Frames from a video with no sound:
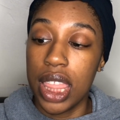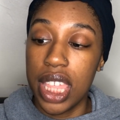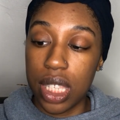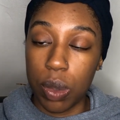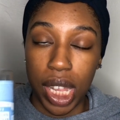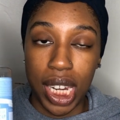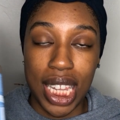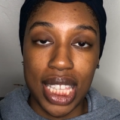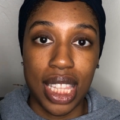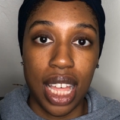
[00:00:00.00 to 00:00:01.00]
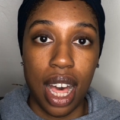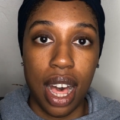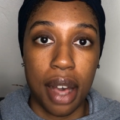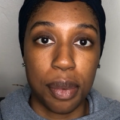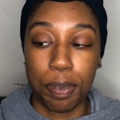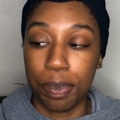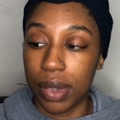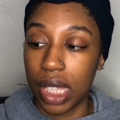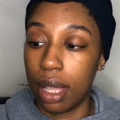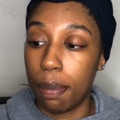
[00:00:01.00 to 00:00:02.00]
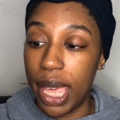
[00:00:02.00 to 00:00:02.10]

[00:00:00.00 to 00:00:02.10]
This one is the